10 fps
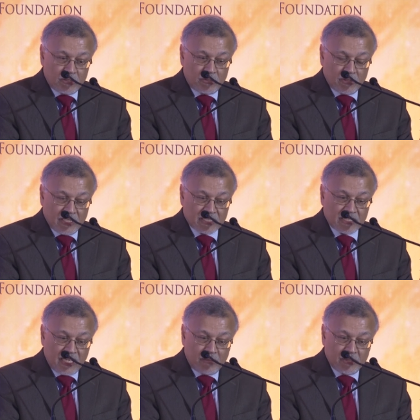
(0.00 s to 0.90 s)
to
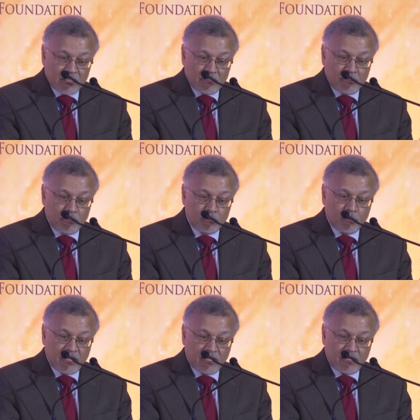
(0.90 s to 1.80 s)
examine new
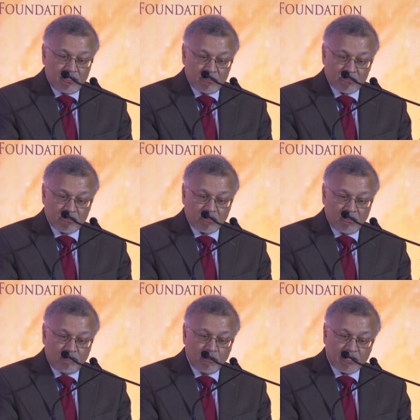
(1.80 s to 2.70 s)
ways
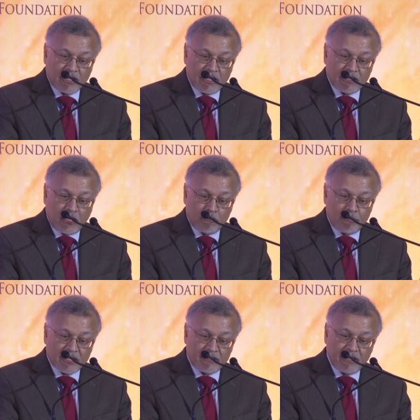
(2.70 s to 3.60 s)
of looking at how
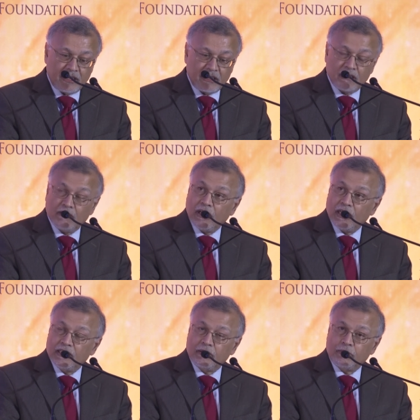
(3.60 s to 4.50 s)
bacteria
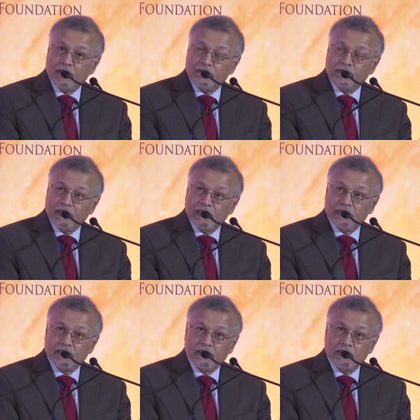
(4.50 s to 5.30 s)
divide and proliferate.